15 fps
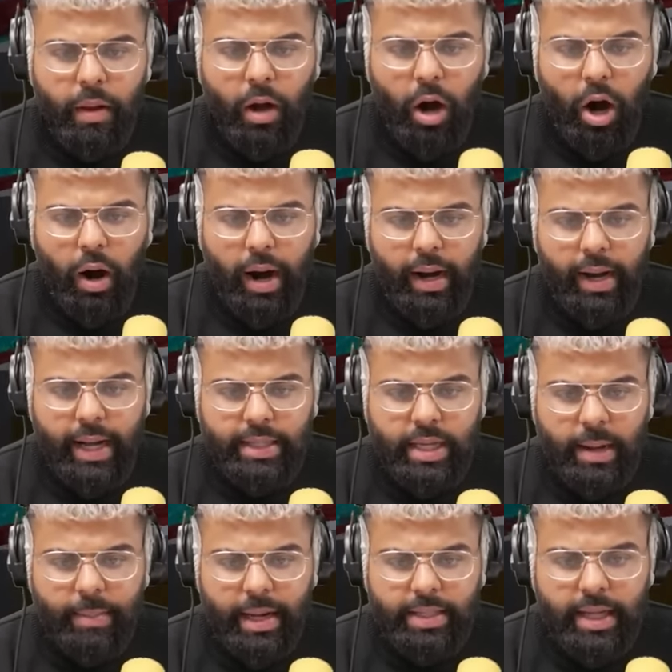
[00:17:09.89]
All right, next
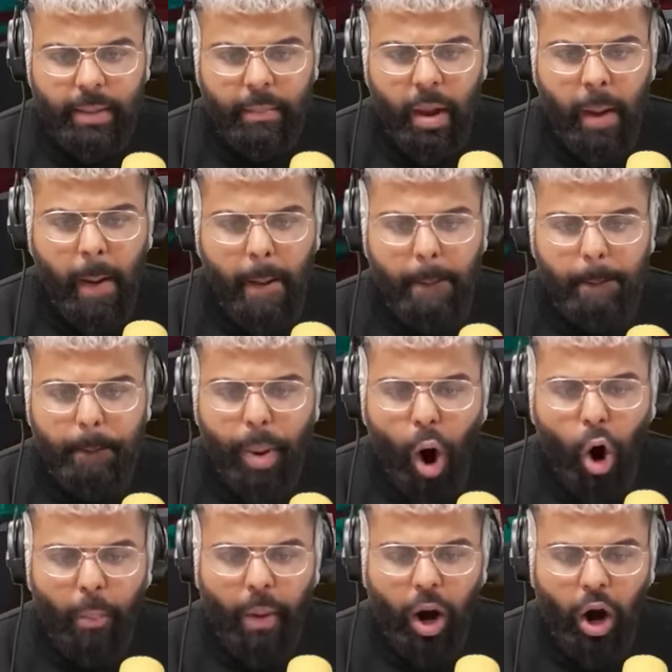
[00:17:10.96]
time, next time.
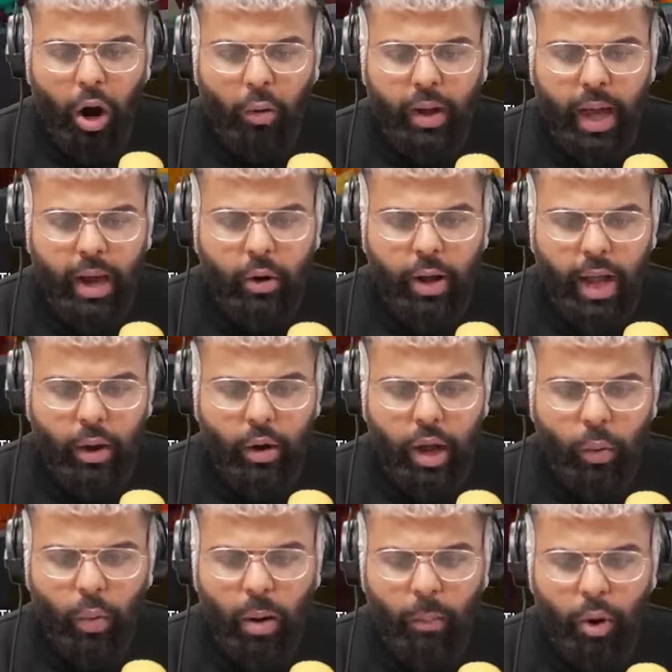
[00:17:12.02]
Boom! Oh, okay, okay, okay.
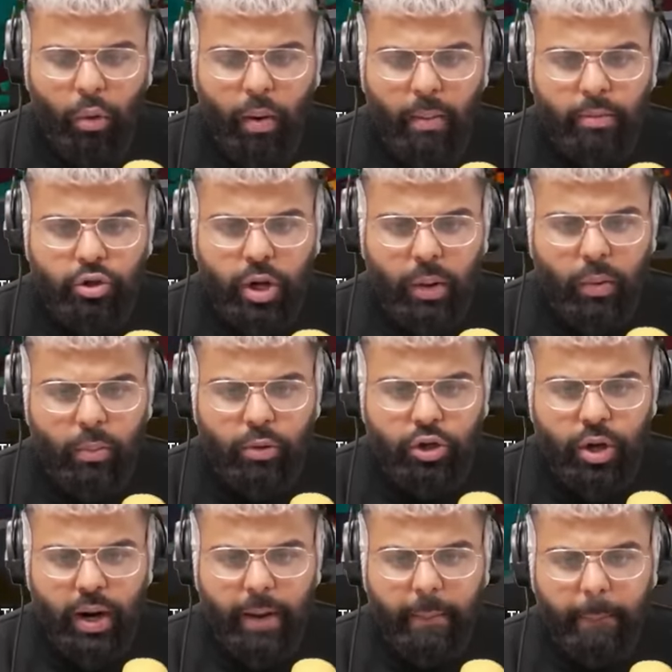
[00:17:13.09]
One more, one more try, one more
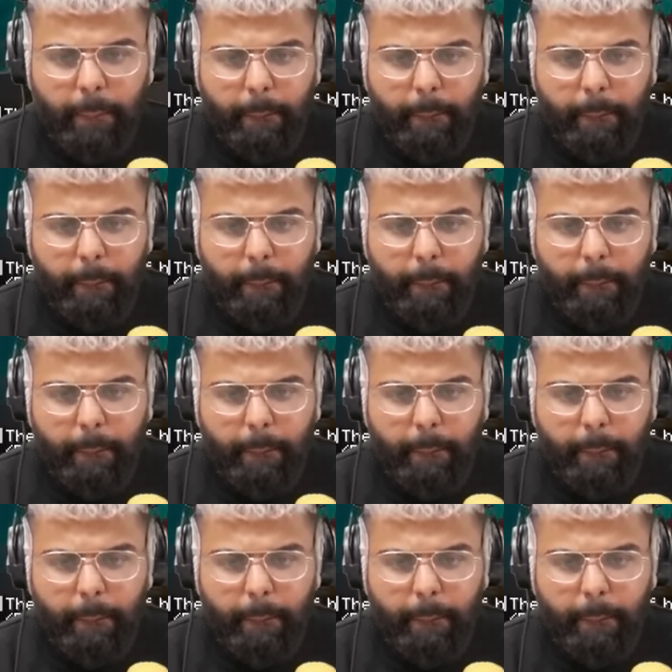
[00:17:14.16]
try.